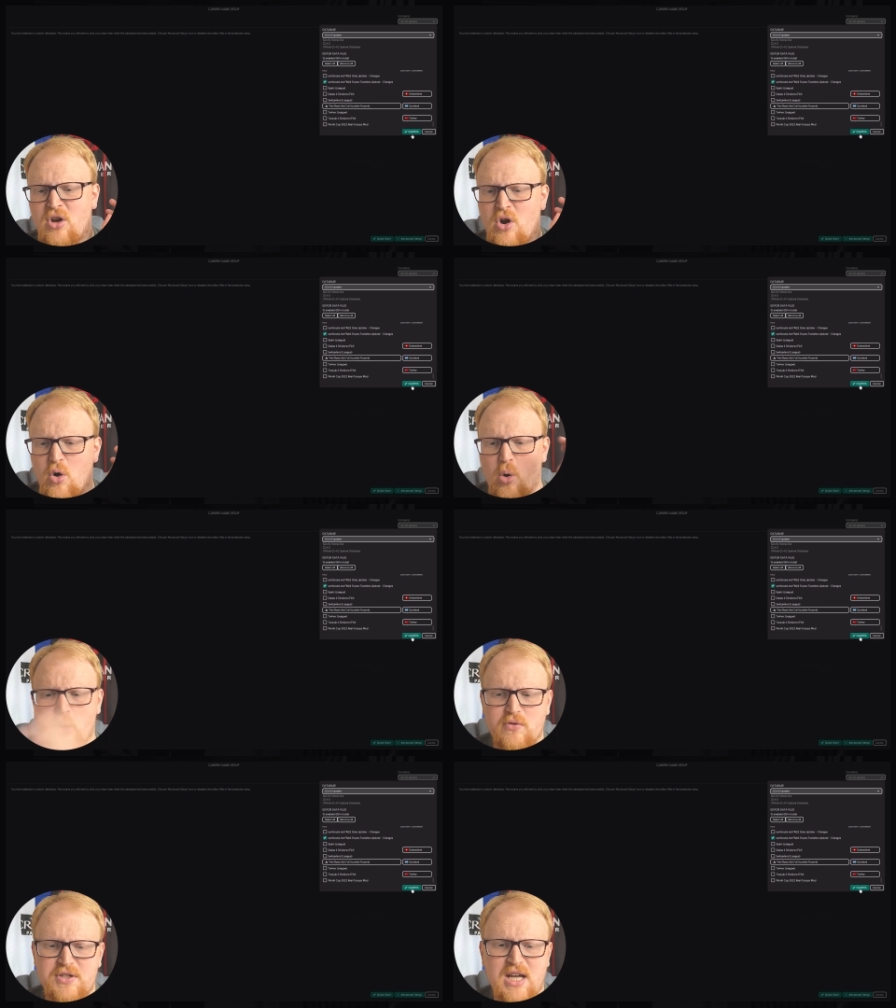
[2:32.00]

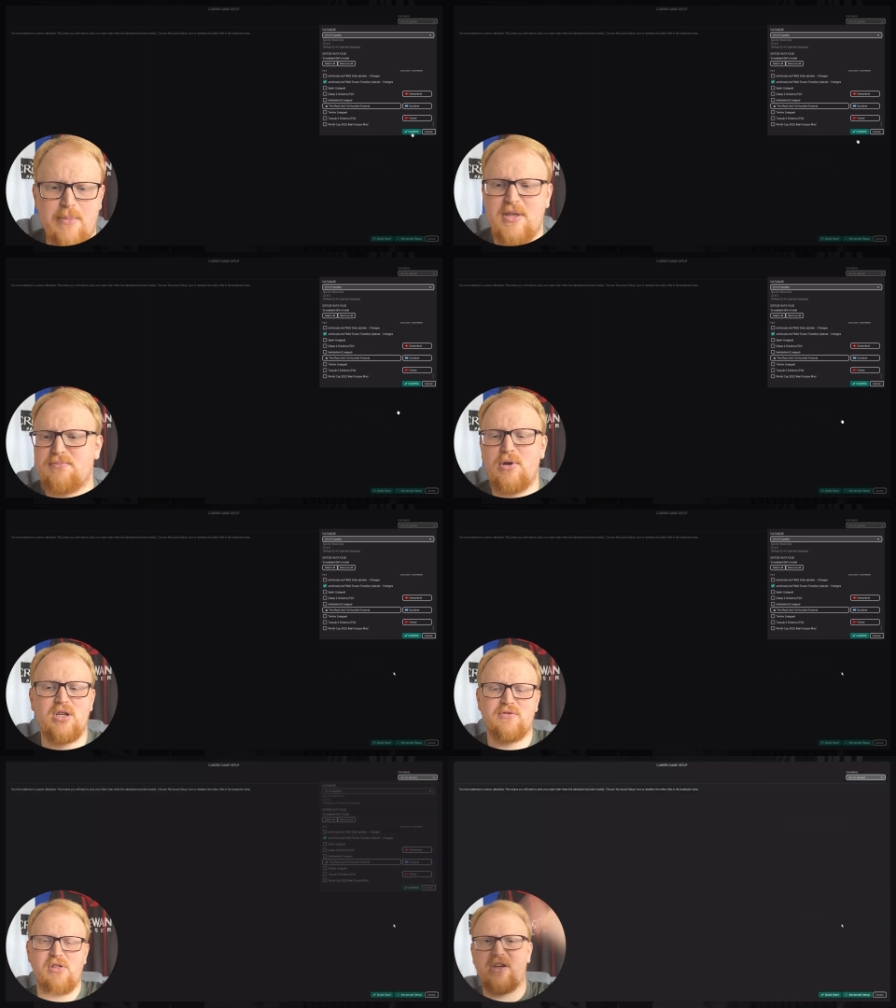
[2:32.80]
all of the time. There's
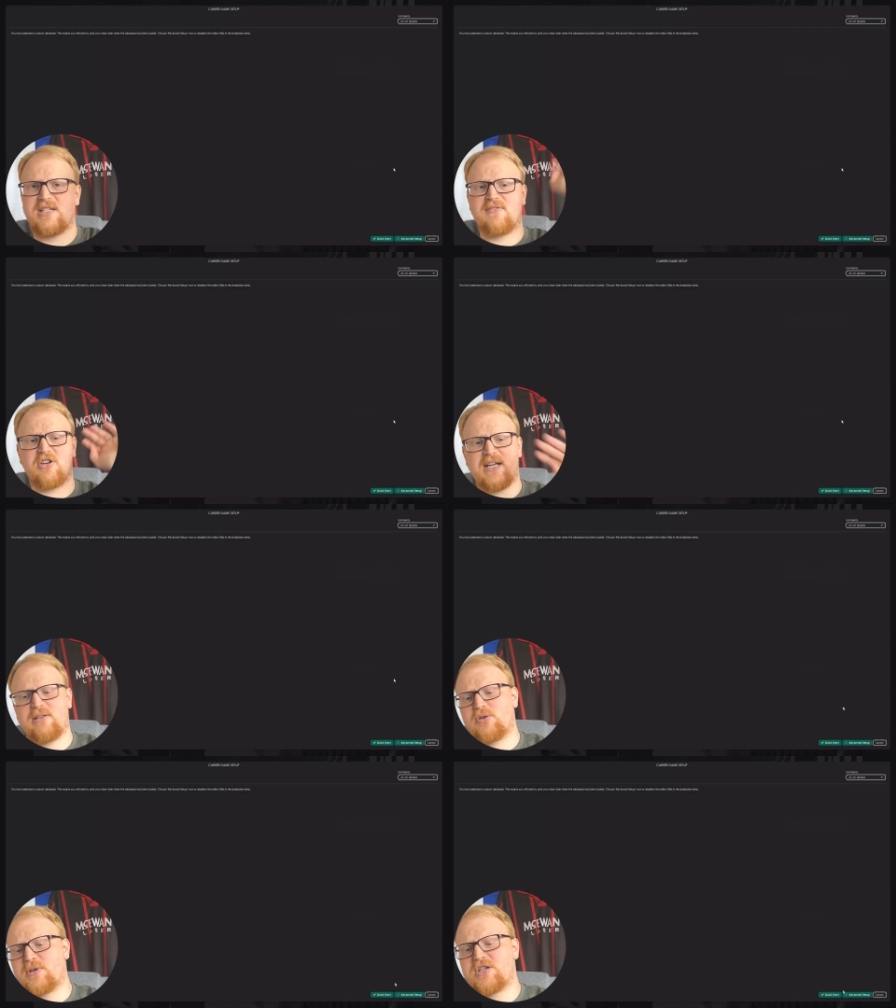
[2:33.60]
millions of other things I've got
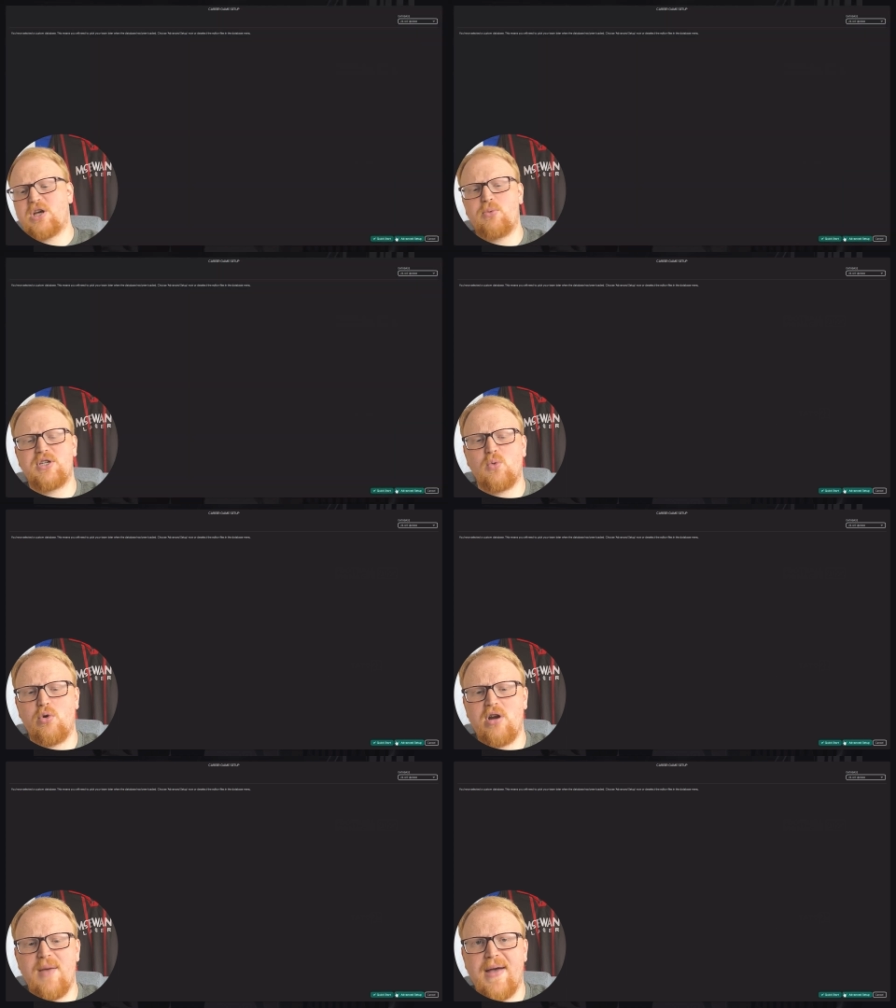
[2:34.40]
downloaded, but you don't need to
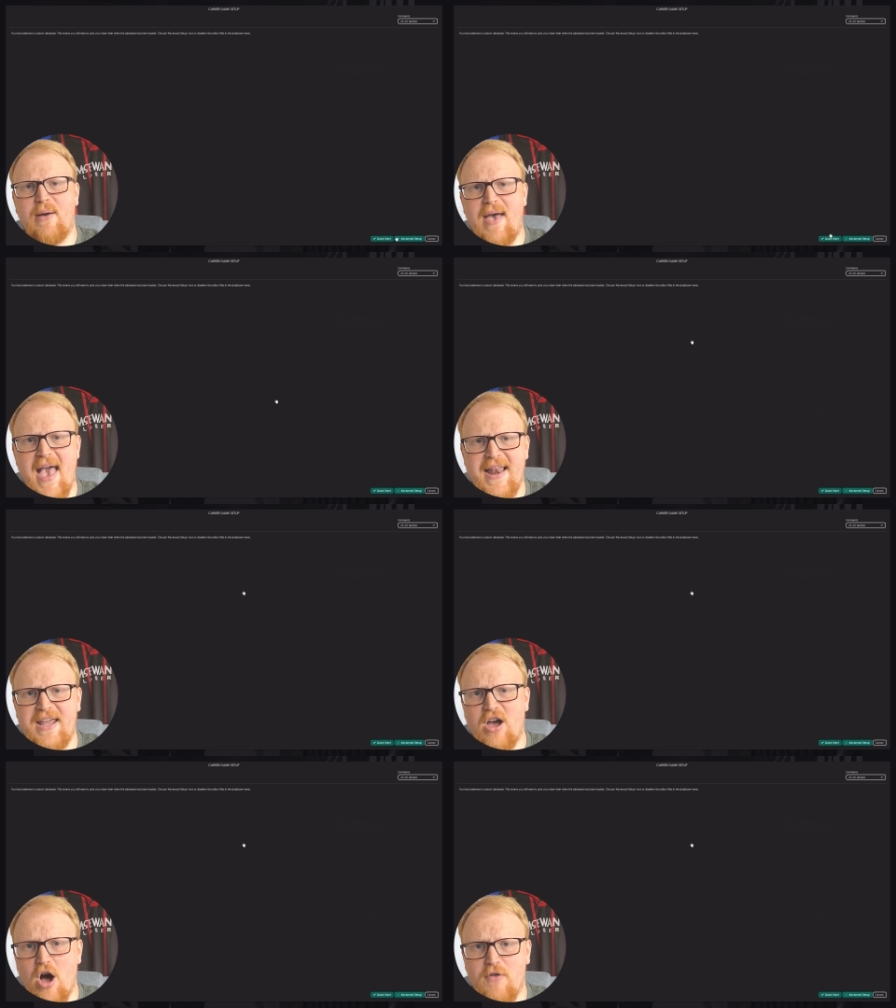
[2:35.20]
worry about
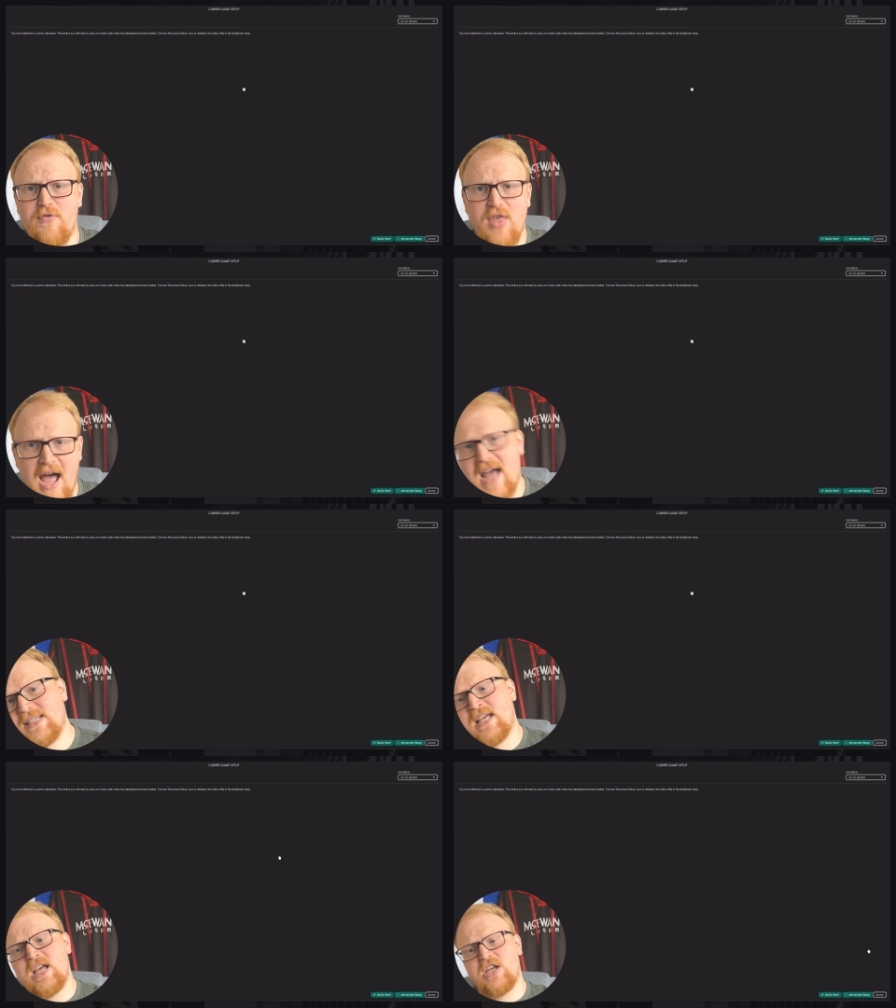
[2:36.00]
any of that.